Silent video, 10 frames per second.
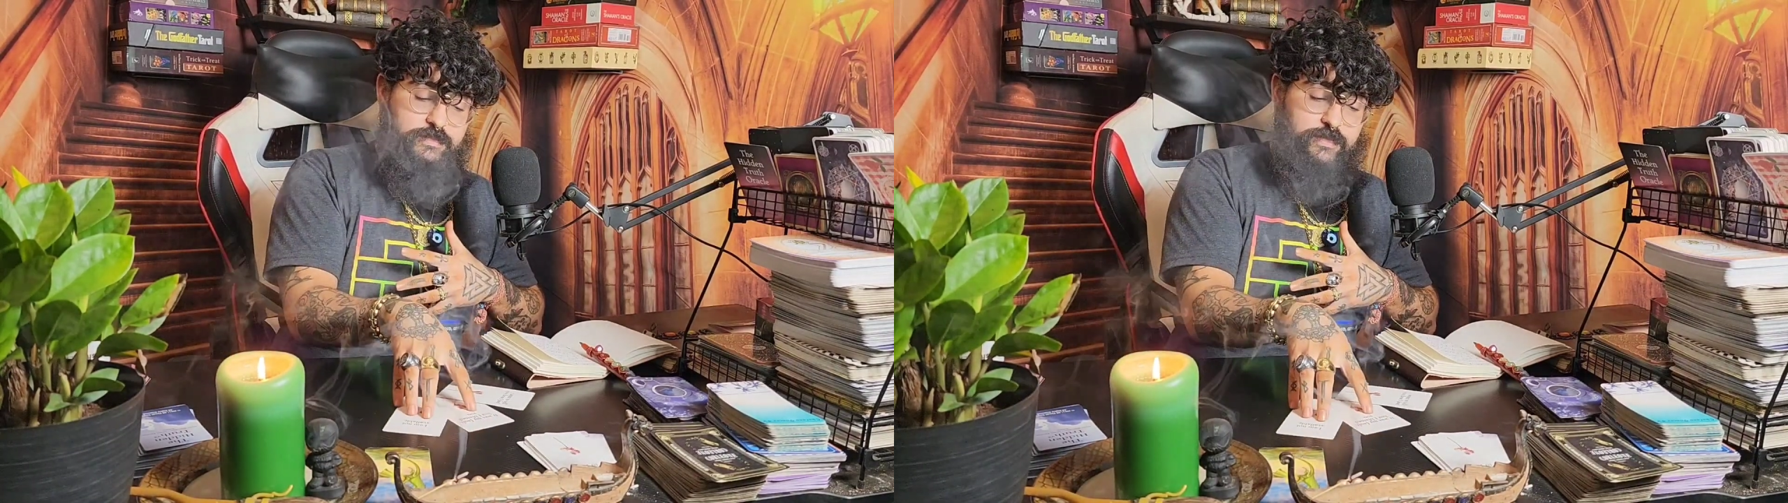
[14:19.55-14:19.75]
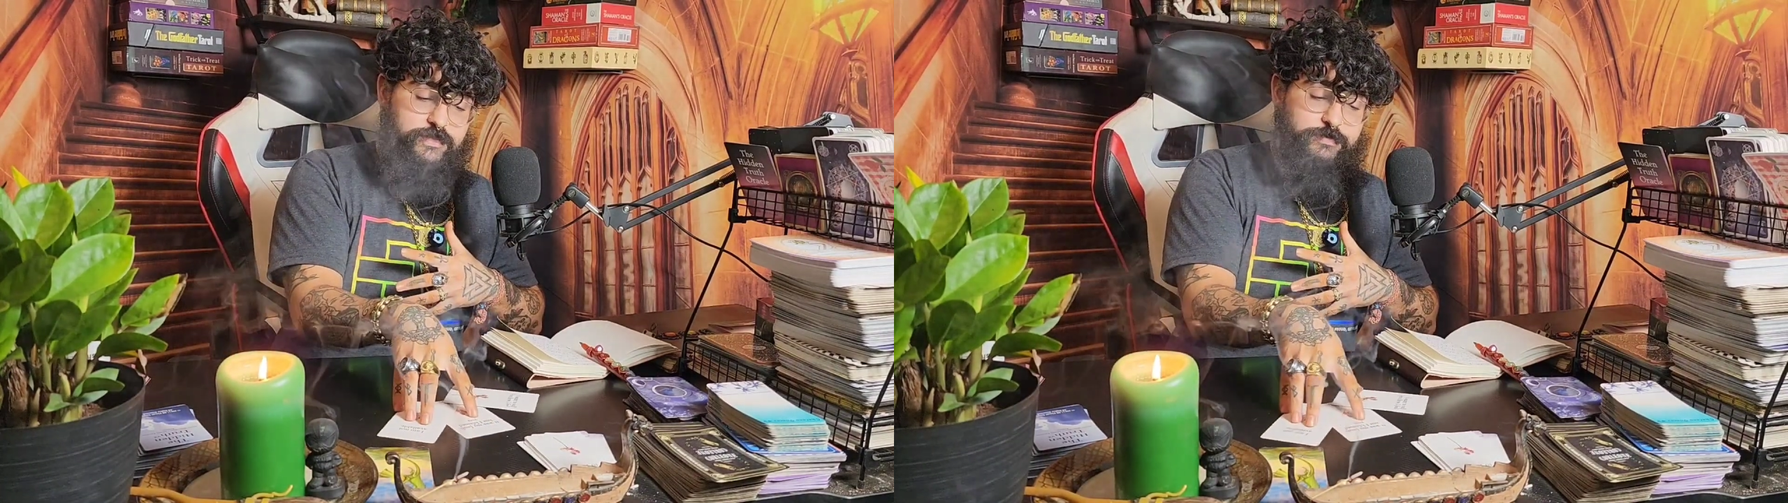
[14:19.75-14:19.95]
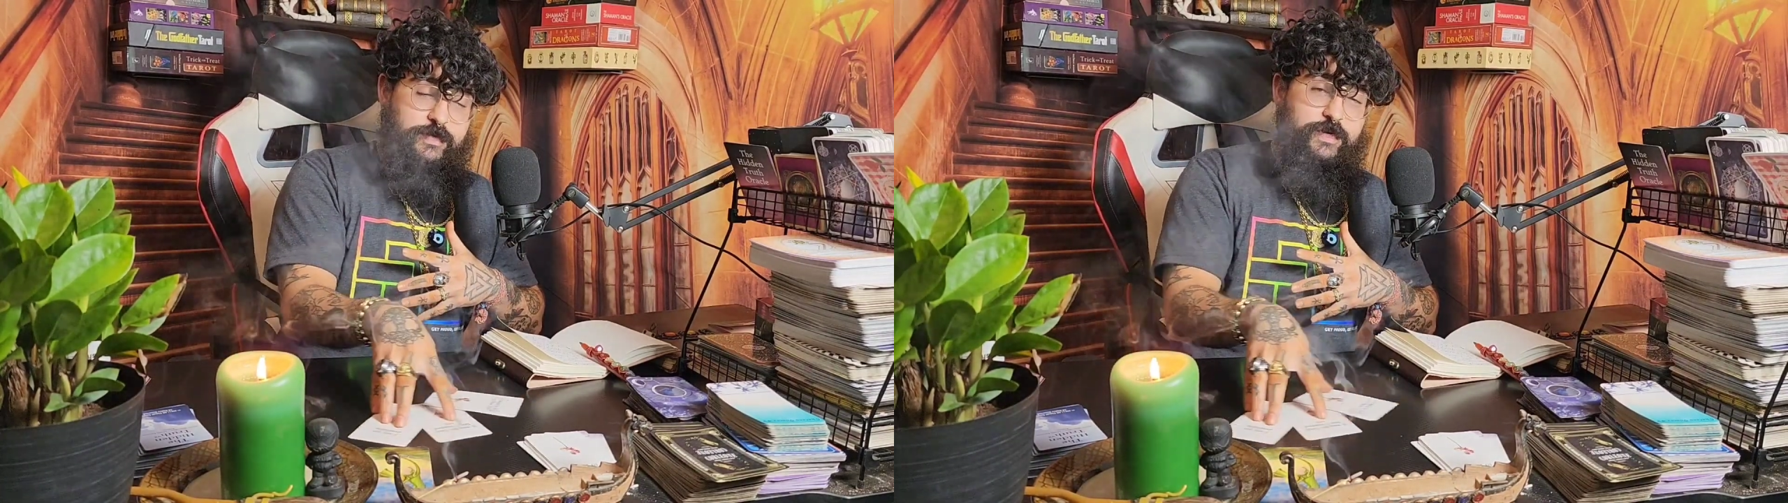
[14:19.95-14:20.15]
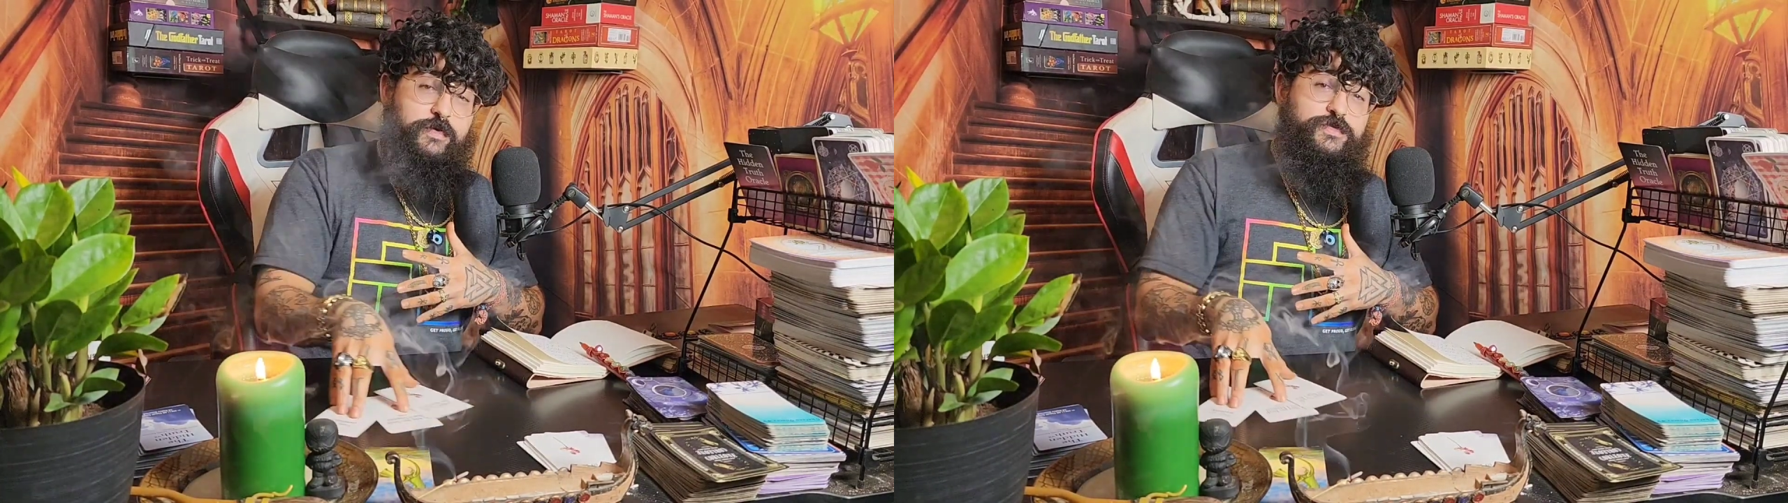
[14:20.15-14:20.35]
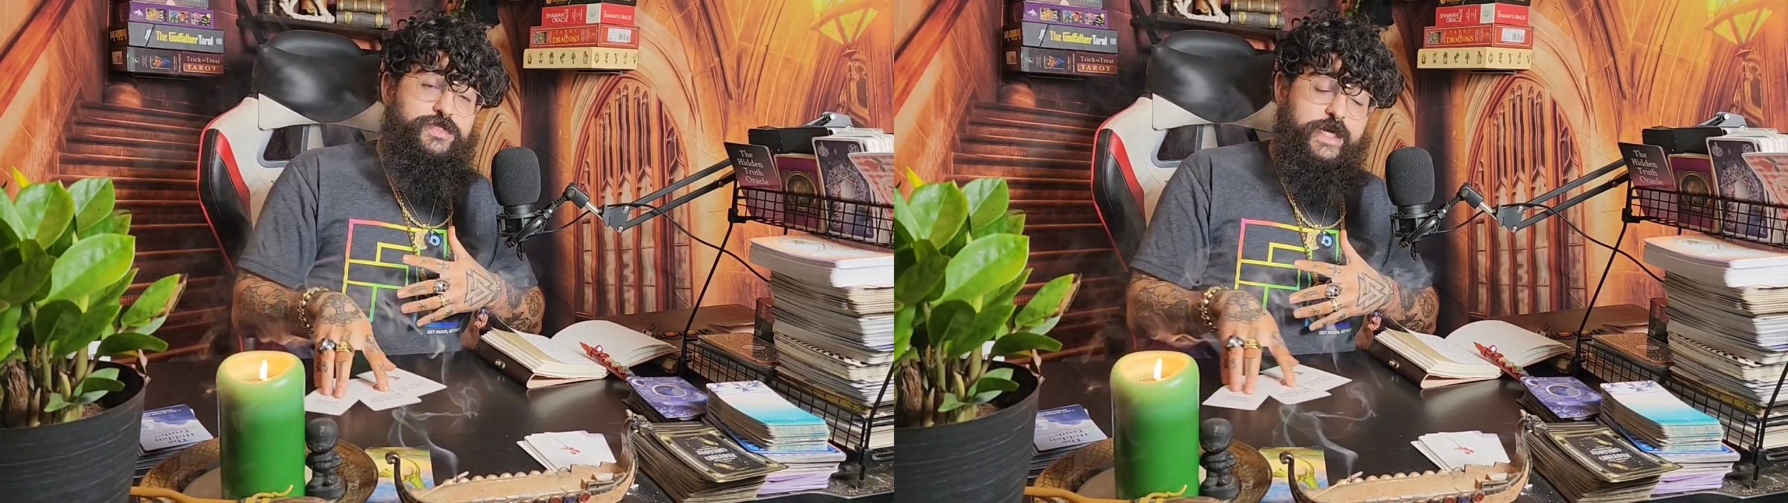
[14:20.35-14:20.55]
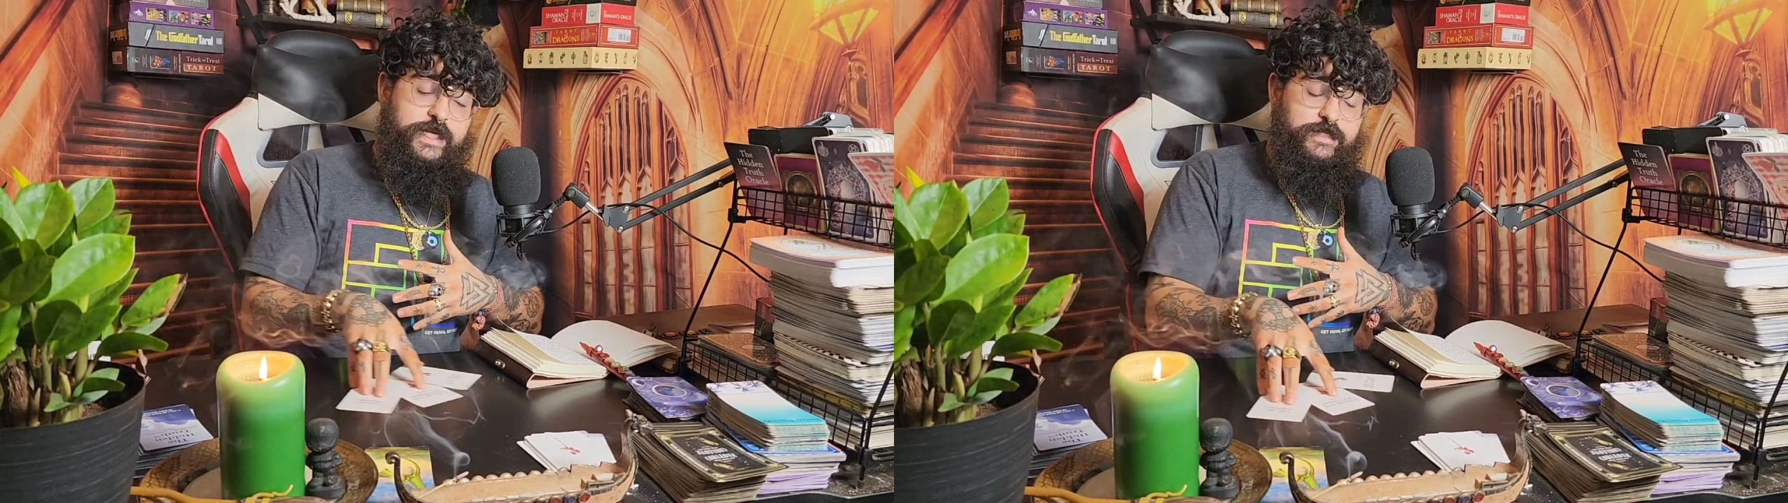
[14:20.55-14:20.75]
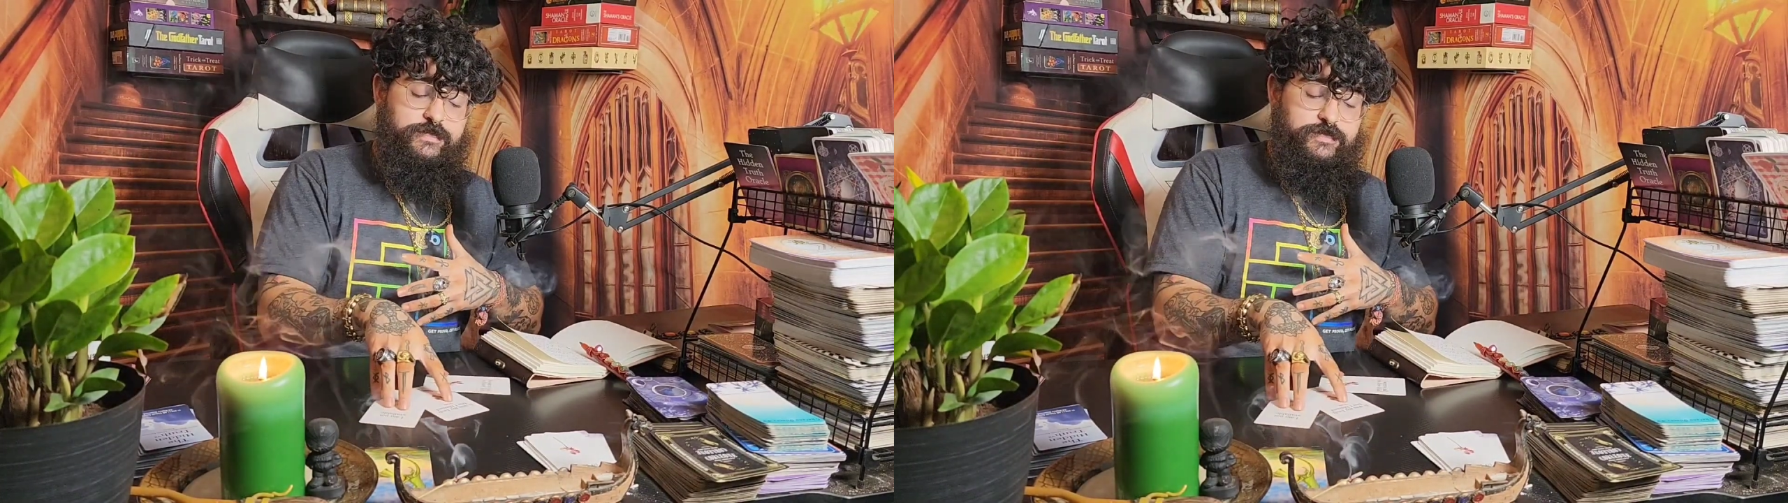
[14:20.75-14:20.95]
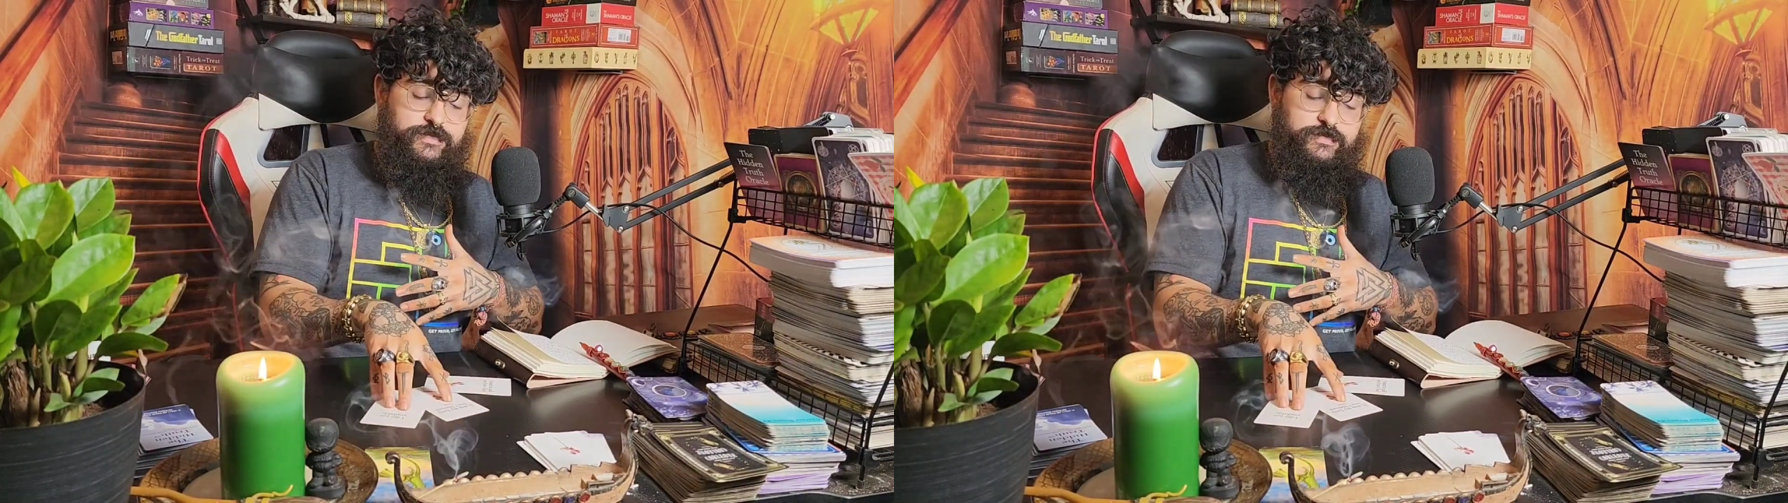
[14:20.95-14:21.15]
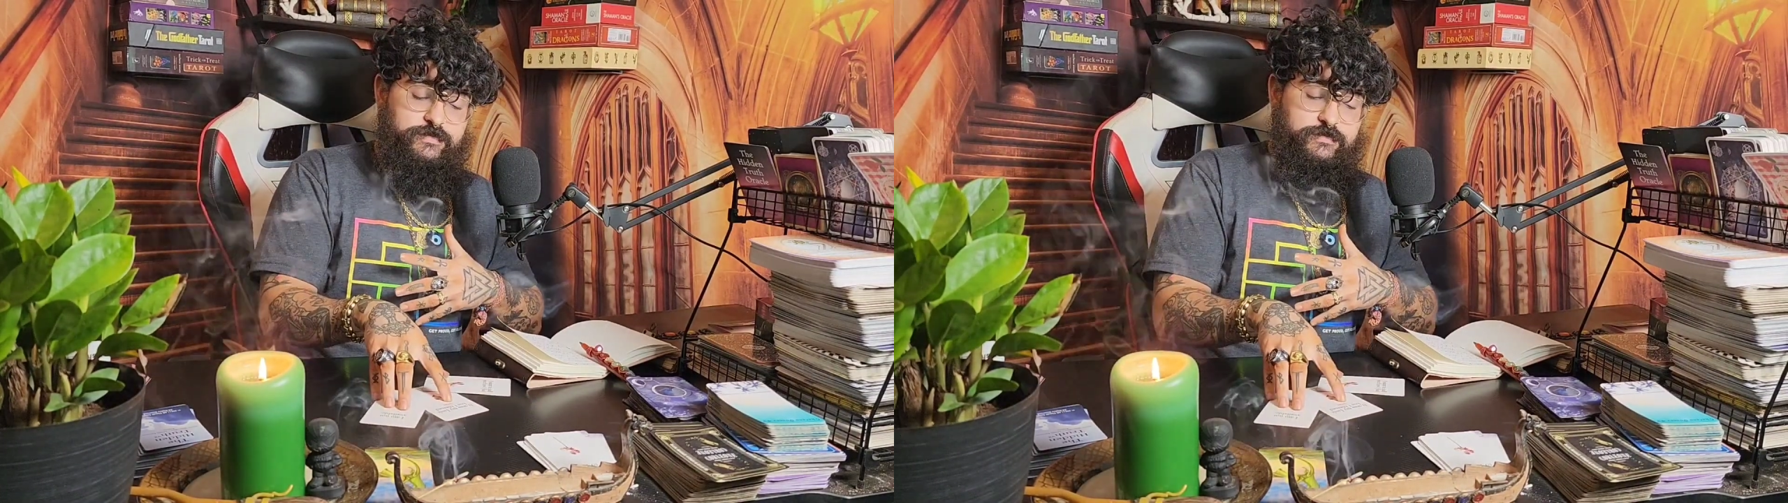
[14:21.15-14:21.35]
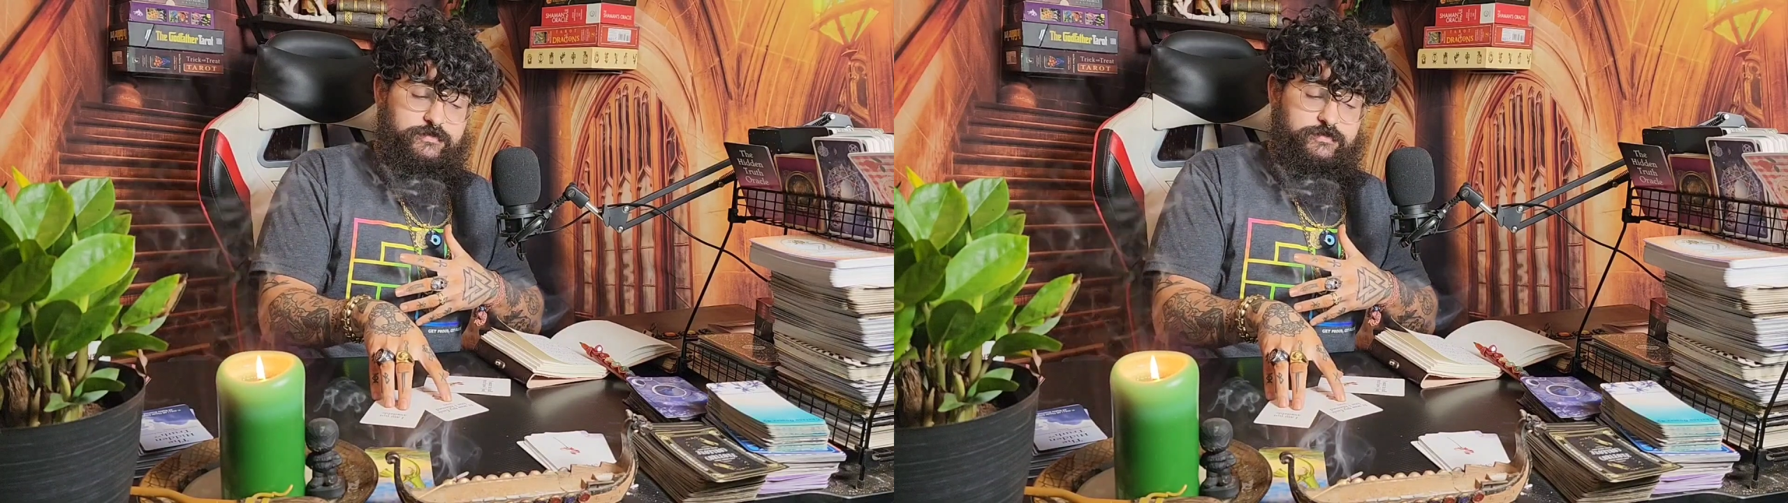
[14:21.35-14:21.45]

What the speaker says: there's been no change.